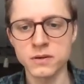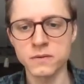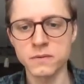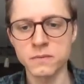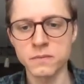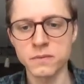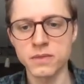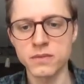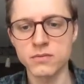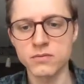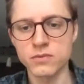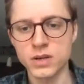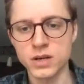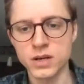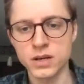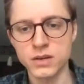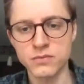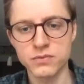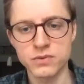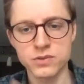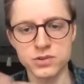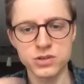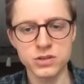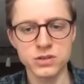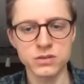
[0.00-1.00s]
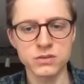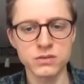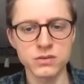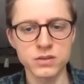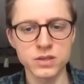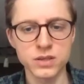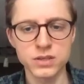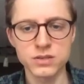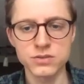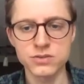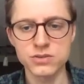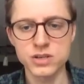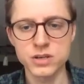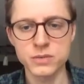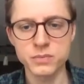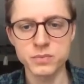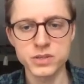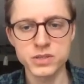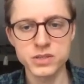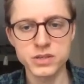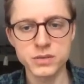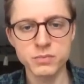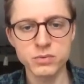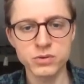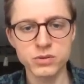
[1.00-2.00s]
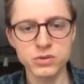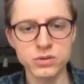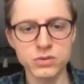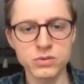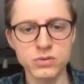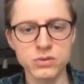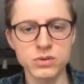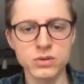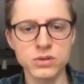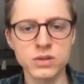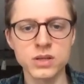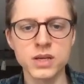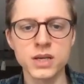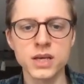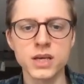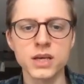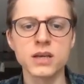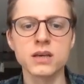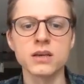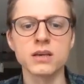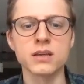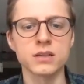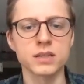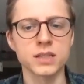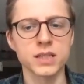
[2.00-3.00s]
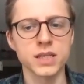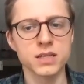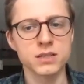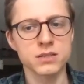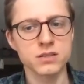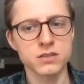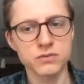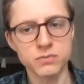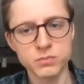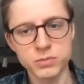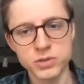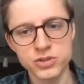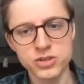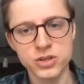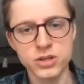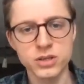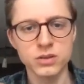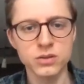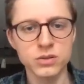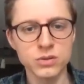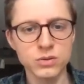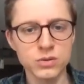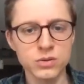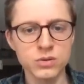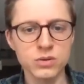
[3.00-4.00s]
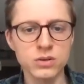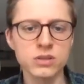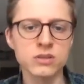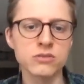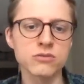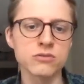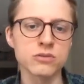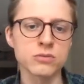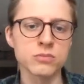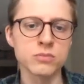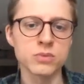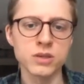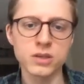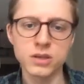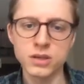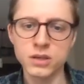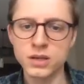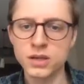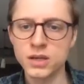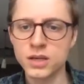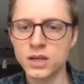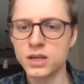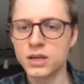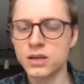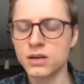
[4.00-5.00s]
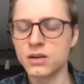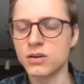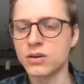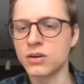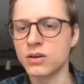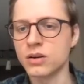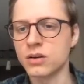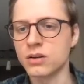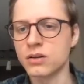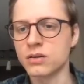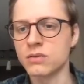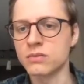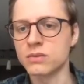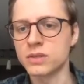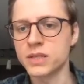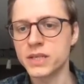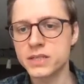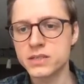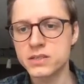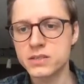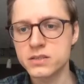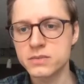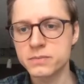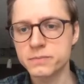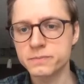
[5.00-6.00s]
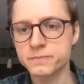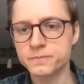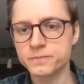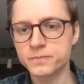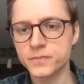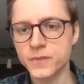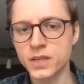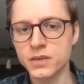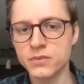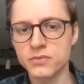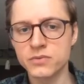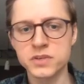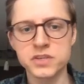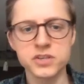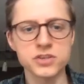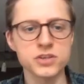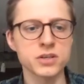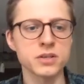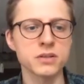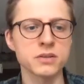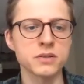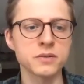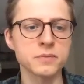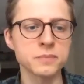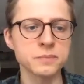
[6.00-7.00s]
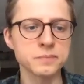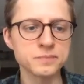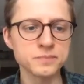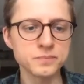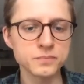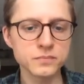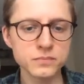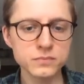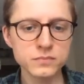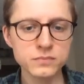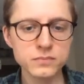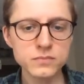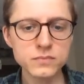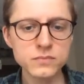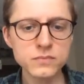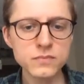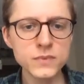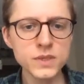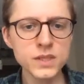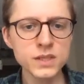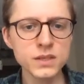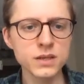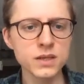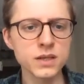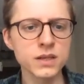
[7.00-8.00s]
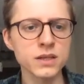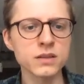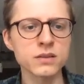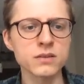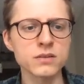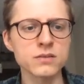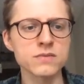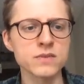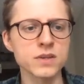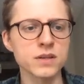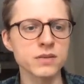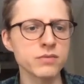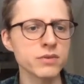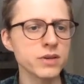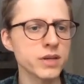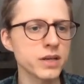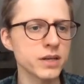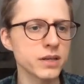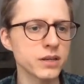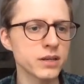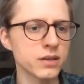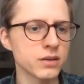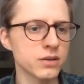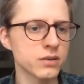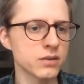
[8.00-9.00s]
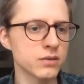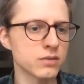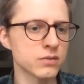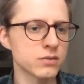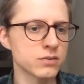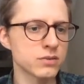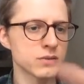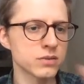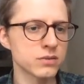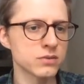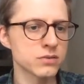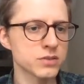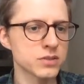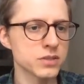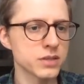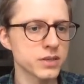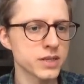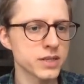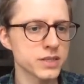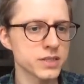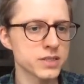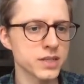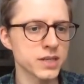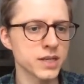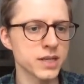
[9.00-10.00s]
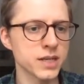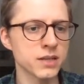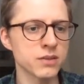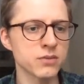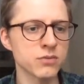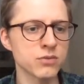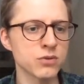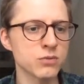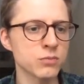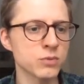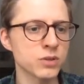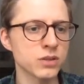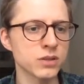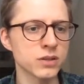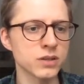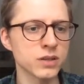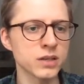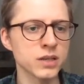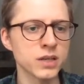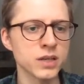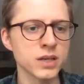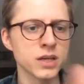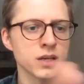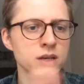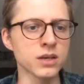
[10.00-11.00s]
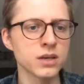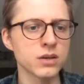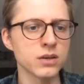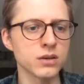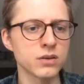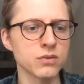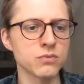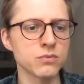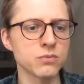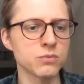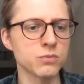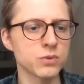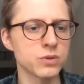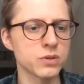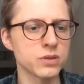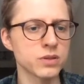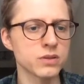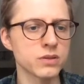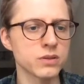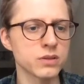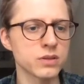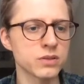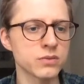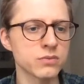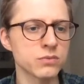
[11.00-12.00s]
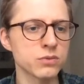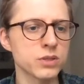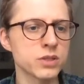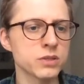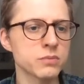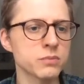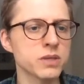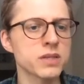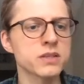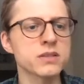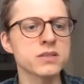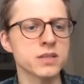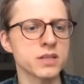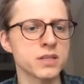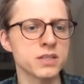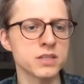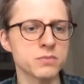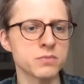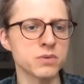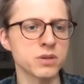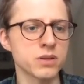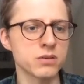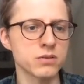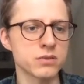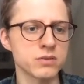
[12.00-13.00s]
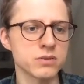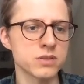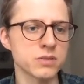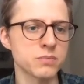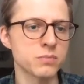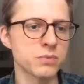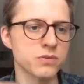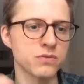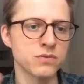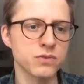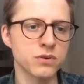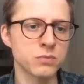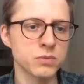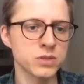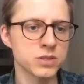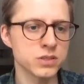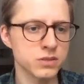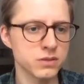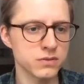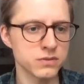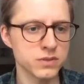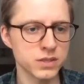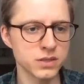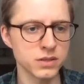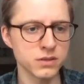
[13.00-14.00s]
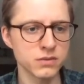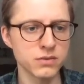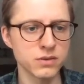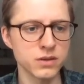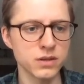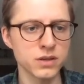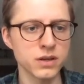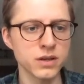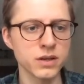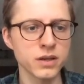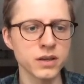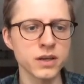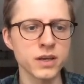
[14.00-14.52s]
very efficient gRPC protocol. In case of Magento, it would be less efficient. And the query on the right side, normally it wouldn't make sense because the performance of that query